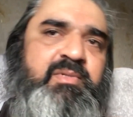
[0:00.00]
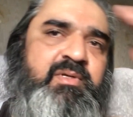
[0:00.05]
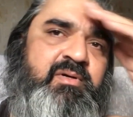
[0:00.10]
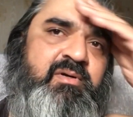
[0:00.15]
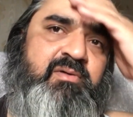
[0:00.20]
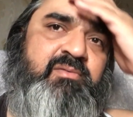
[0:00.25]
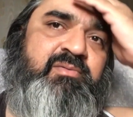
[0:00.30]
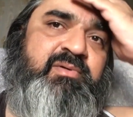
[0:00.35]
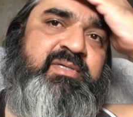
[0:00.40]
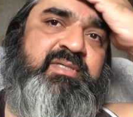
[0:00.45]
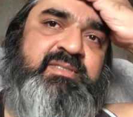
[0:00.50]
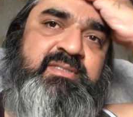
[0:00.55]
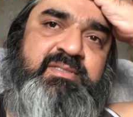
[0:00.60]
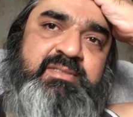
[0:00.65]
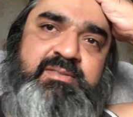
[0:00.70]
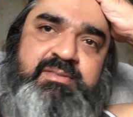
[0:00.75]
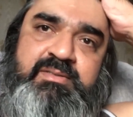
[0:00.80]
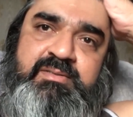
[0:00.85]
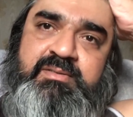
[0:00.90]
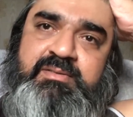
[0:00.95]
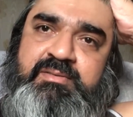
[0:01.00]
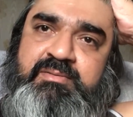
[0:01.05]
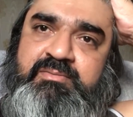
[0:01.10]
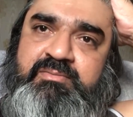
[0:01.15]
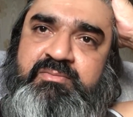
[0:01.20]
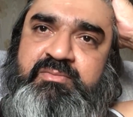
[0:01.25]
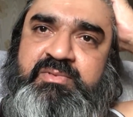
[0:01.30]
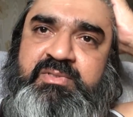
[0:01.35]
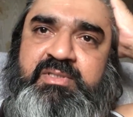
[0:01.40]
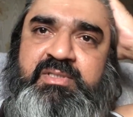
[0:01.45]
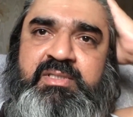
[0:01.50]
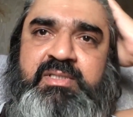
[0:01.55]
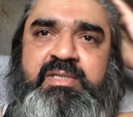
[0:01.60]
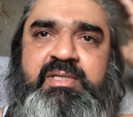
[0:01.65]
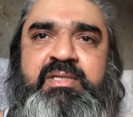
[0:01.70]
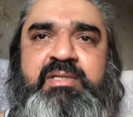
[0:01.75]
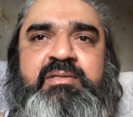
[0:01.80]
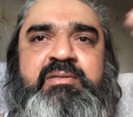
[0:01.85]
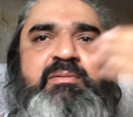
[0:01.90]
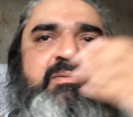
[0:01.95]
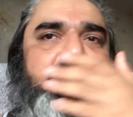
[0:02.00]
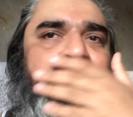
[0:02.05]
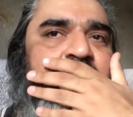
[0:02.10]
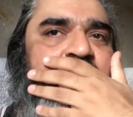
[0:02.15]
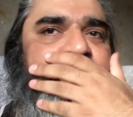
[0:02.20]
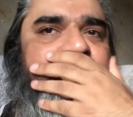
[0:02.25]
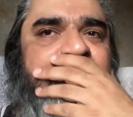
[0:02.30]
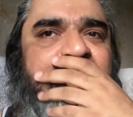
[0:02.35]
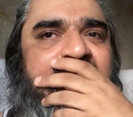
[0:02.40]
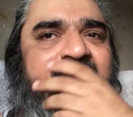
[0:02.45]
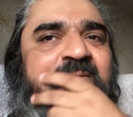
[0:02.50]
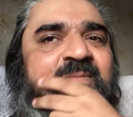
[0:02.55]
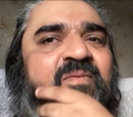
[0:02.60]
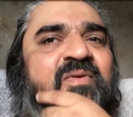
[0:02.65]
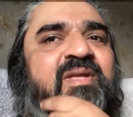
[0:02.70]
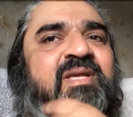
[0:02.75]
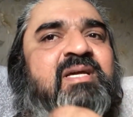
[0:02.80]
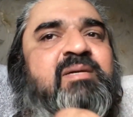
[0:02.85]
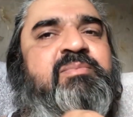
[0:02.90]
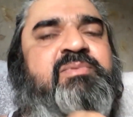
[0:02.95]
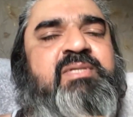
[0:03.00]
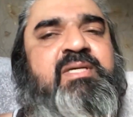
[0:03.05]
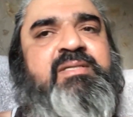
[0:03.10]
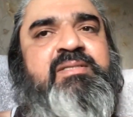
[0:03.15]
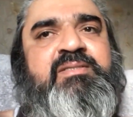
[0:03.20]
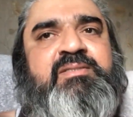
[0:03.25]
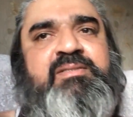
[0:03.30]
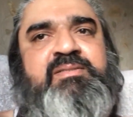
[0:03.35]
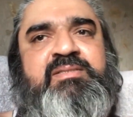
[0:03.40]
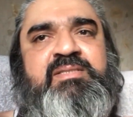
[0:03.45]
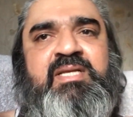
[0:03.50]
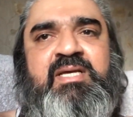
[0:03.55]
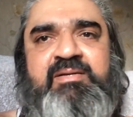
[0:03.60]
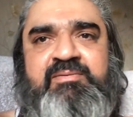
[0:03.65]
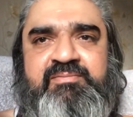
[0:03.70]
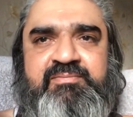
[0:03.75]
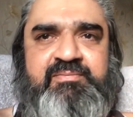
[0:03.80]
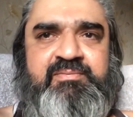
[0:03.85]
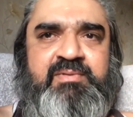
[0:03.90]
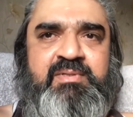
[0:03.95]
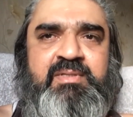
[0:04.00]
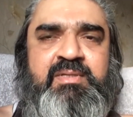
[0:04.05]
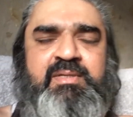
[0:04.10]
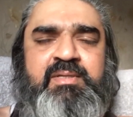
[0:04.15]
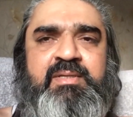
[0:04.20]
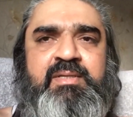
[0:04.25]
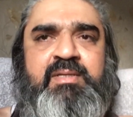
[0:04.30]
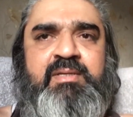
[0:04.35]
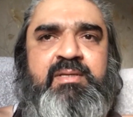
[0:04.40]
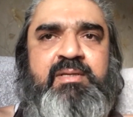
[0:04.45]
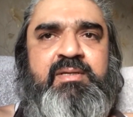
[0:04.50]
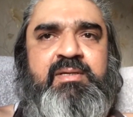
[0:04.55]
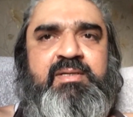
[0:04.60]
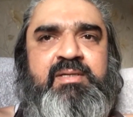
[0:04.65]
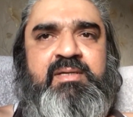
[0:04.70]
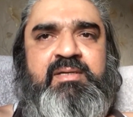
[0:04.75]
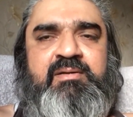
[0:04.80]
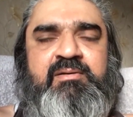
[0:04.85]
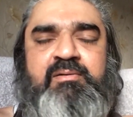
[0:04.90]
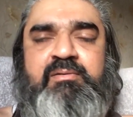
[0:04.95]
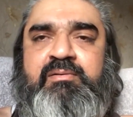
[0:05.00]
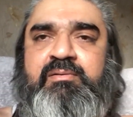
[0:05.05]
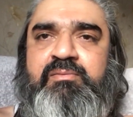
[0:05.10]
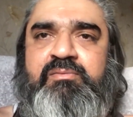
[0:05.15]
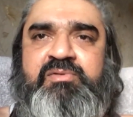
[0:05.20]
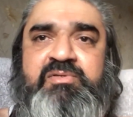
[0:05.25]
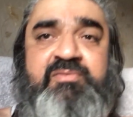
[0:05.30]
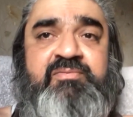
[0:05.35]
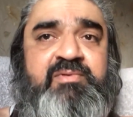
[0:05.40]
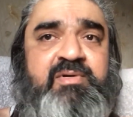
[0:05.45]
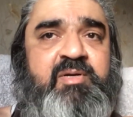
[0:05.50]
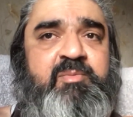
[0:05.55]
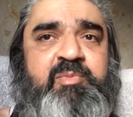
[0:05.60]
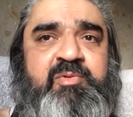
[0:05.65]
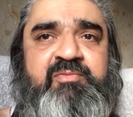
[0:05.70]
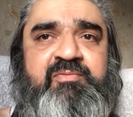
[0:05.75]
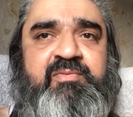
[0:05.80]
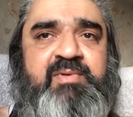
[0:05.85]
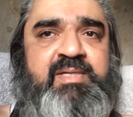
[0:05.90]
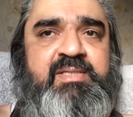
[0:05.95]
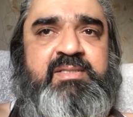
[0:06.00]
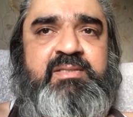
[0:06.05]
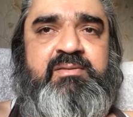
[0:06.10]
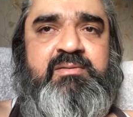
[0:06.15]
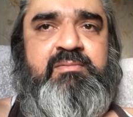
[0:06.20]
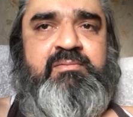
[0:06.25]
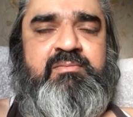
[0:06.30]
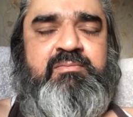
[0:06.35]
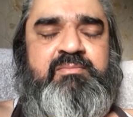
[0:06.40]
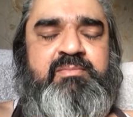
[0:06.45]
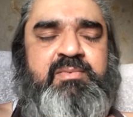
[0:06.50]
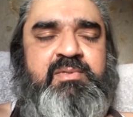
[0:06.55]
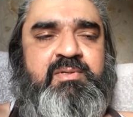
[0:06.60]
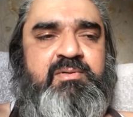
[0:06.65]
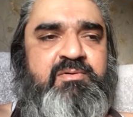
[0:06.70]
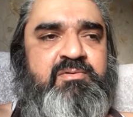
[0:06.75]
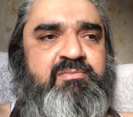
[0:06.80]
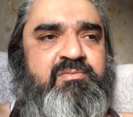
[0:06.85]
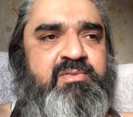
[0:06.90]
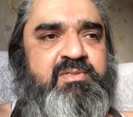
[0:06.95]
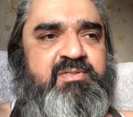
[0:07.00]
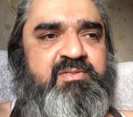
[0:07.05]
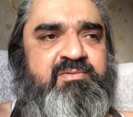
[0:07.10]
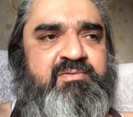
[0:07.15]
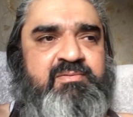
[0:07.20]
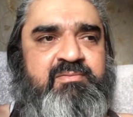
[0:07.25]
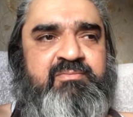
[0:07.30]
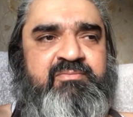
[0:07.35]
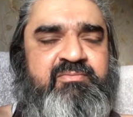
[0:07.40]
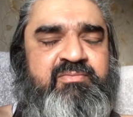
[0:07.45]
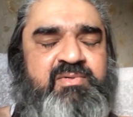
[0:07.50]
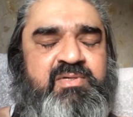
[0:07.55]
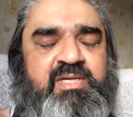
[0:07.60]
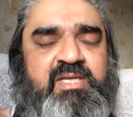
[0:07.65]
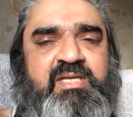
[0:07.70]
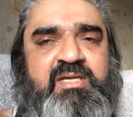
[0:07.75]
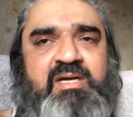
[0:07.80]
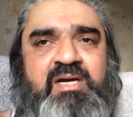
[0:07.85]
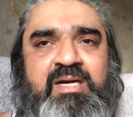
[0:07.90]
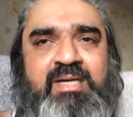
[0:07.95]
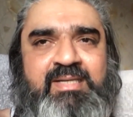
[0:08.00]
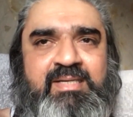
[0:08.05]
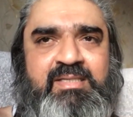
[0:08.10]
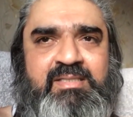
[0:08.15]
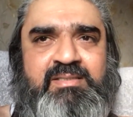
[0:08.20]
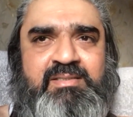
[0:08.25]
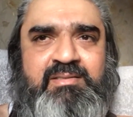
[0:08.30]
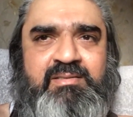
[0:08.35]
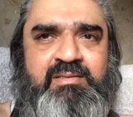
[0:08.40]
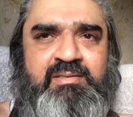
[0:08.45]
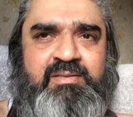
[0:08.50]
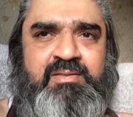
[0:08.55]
Always with the Amputee Rehab Center staff, always very professional, always very kind,